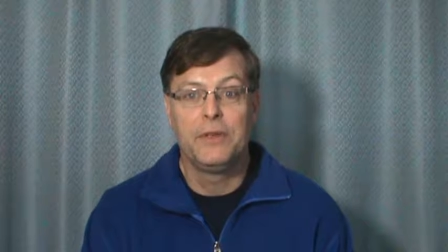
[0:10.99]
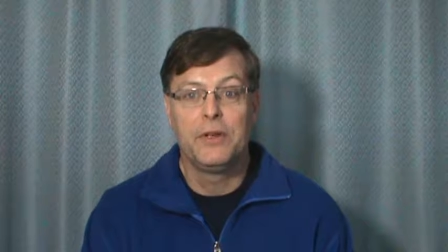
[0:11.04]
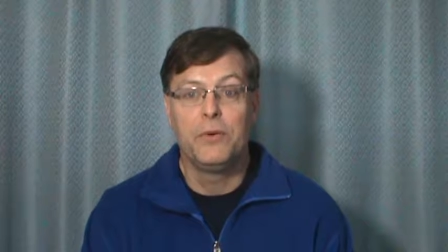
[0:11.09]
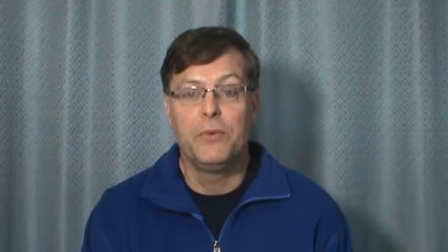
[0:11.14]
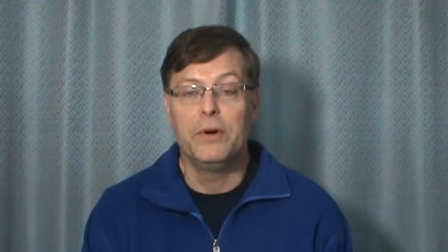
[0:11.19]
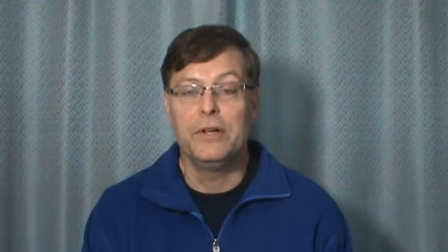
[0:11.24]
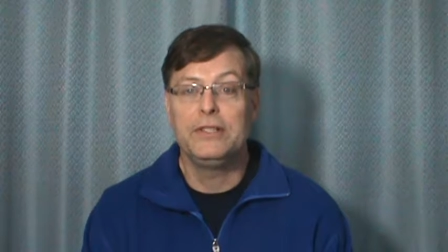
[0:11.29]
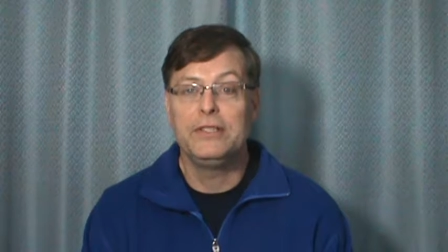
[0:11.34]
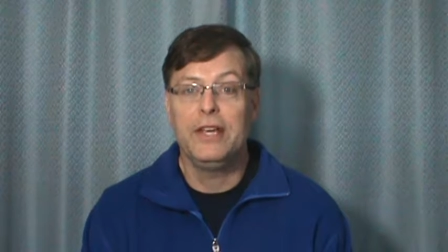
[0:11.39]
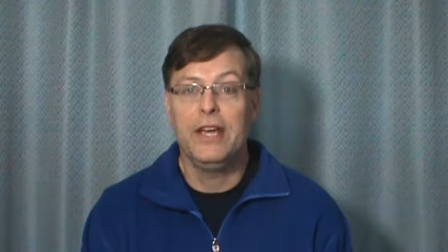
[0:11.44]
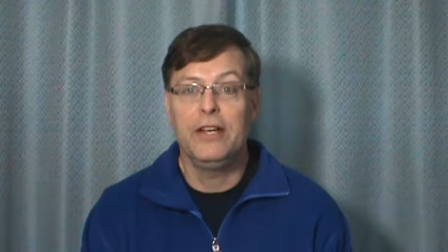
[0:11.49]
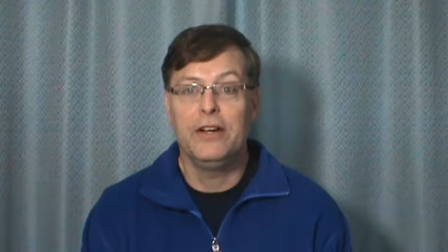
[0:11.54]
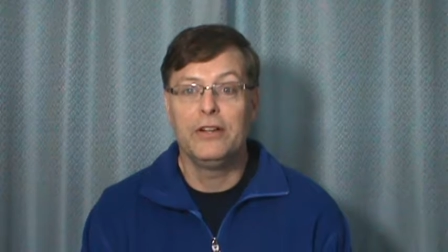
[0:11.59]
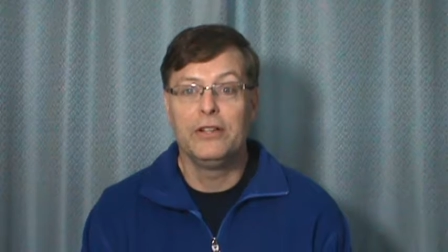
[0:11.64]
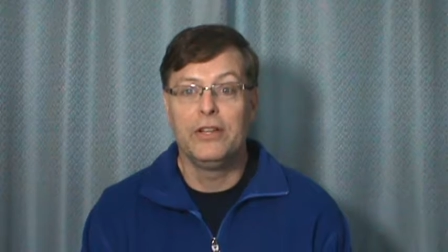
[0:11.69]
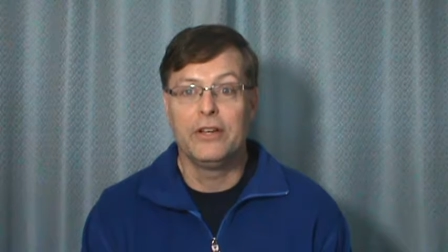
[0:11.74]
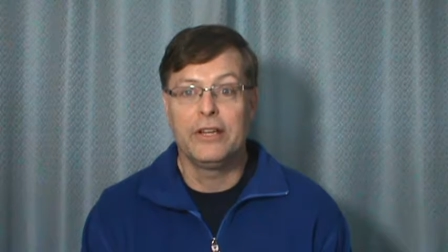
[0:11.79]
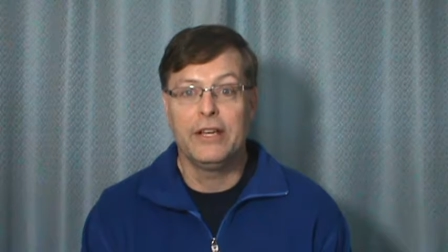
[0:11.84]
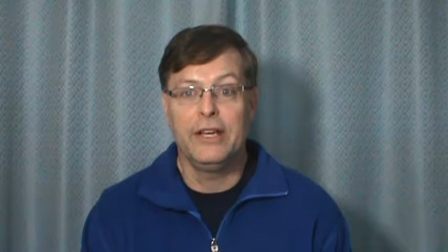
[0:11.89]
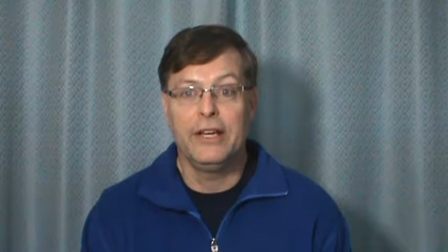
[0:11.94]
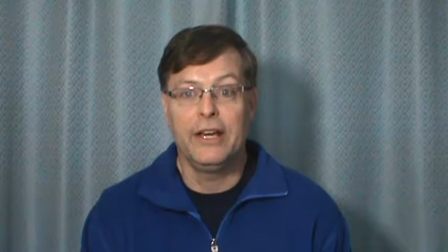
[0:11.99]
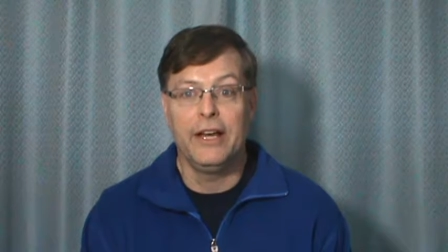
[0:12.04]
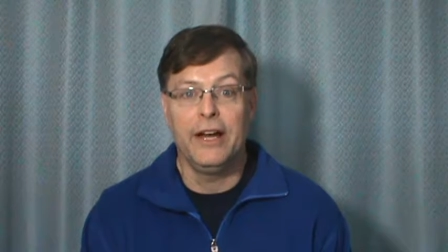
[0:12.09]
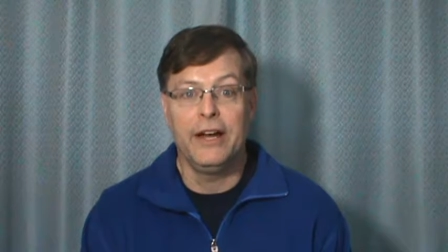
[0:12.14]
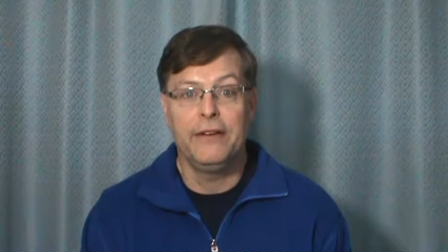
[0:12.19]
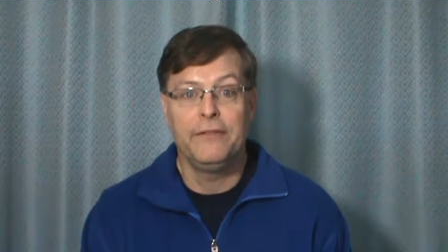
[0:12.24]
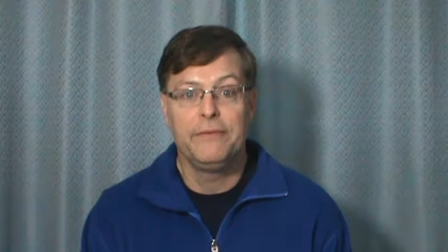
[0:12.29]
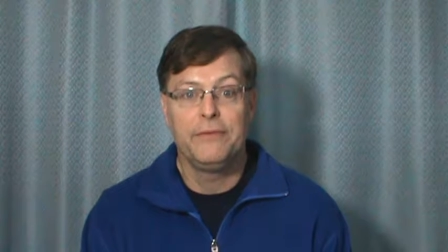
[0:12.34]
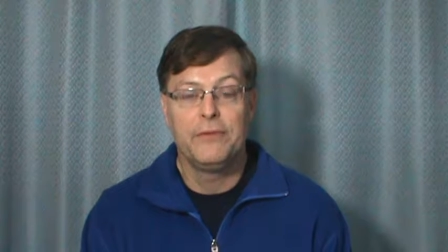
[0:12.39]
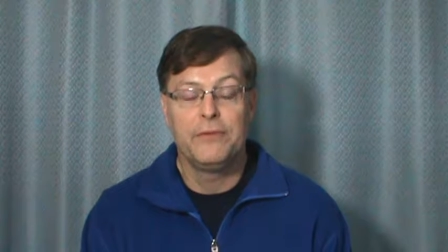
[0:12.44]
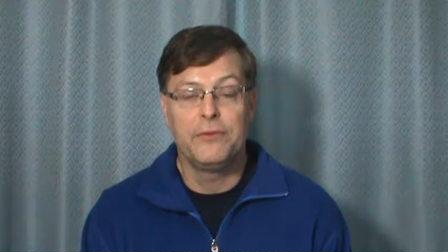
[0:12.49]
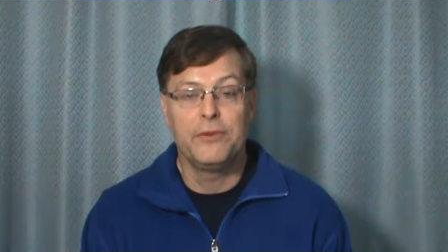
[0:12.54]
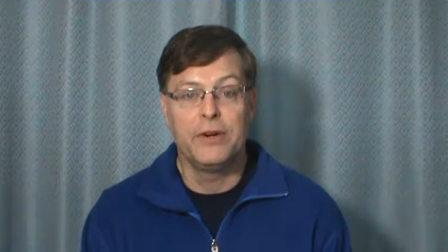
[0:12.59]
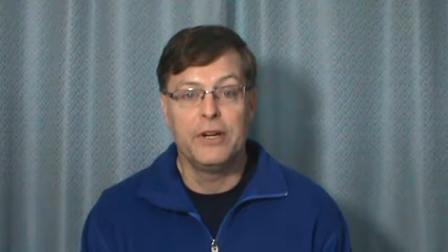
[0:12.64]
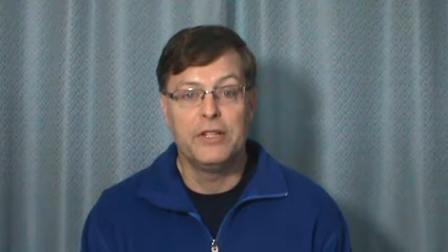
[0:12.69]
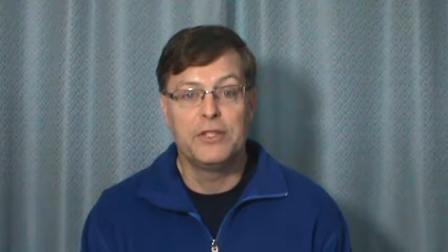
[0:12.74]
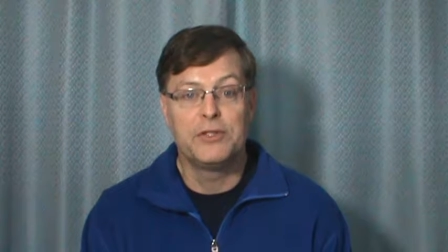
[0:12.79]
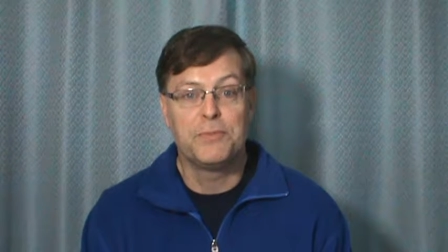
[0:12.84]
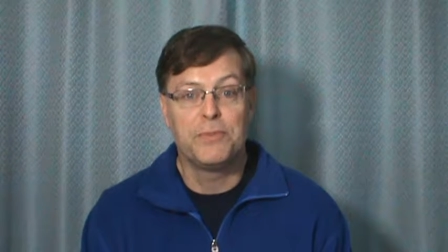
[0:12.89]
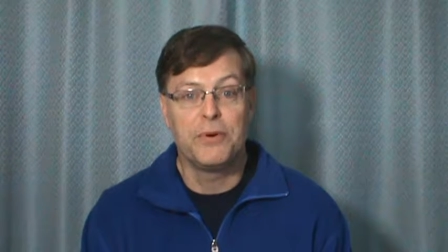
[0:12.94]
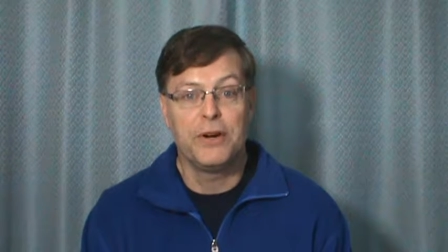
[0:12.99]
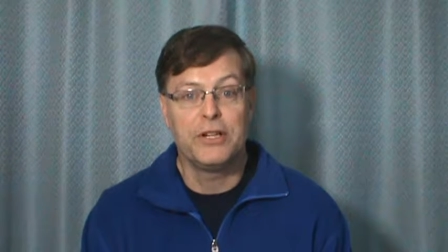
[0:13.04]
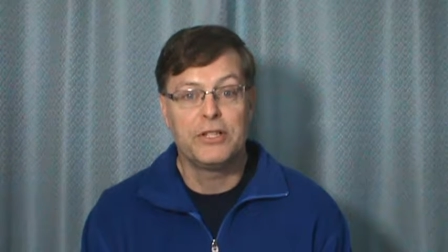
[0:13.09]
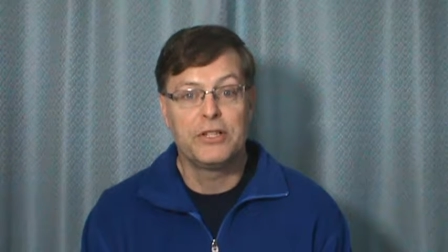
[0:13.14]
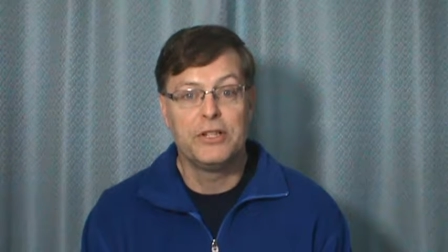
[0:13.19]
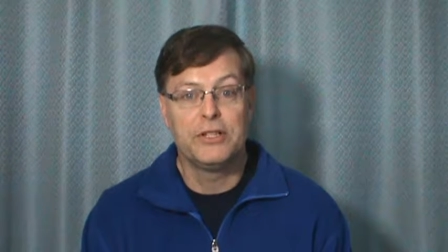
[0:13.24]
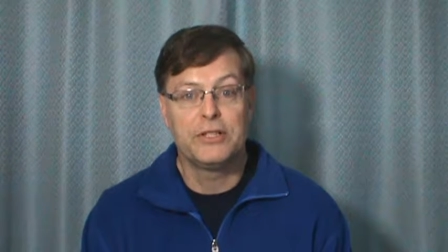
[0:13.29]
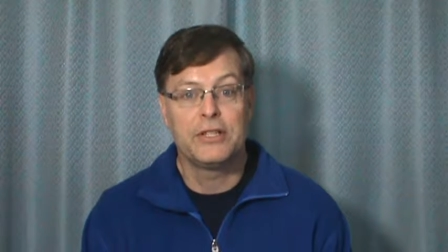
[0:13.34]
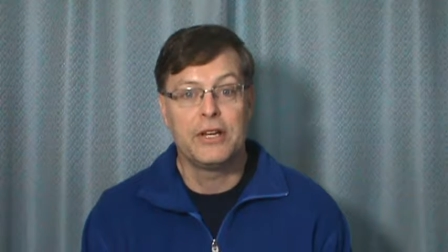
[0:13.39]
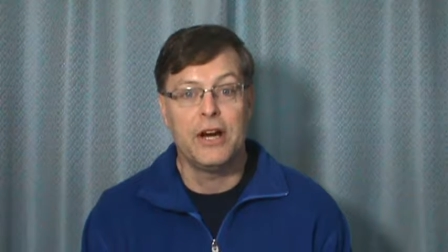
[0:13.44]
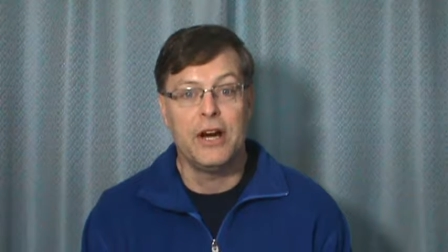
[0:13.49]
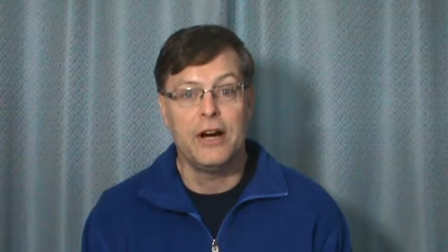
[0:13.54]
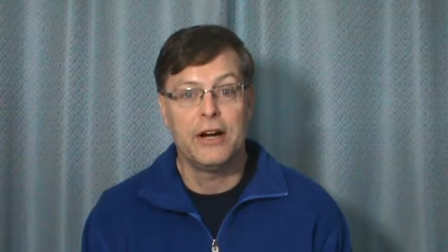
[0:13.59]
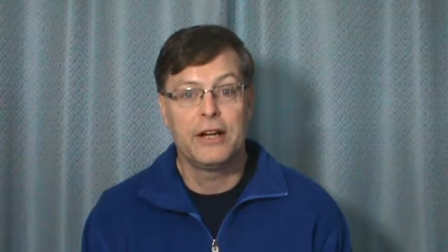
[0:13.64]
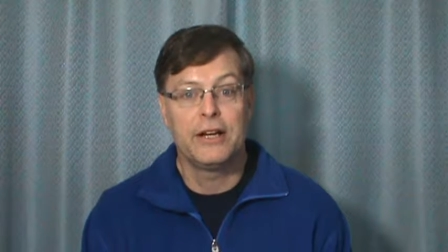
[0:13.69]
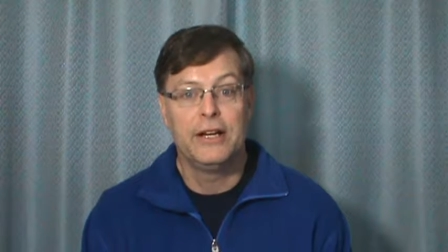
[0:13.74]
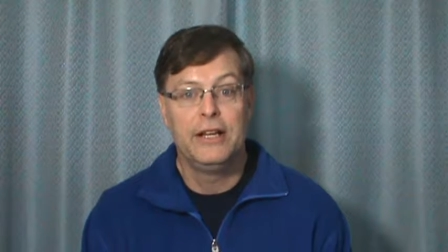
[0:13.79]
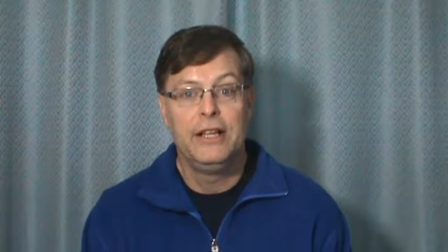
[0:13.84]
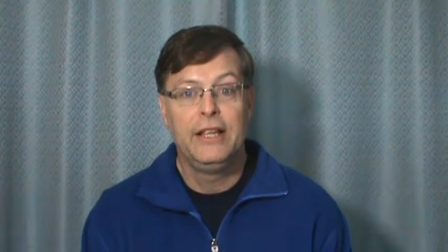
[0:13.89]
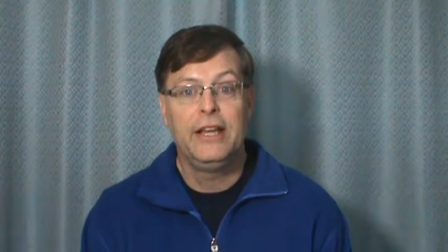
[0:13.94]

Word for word: what date you're looking at for an inspirational talk,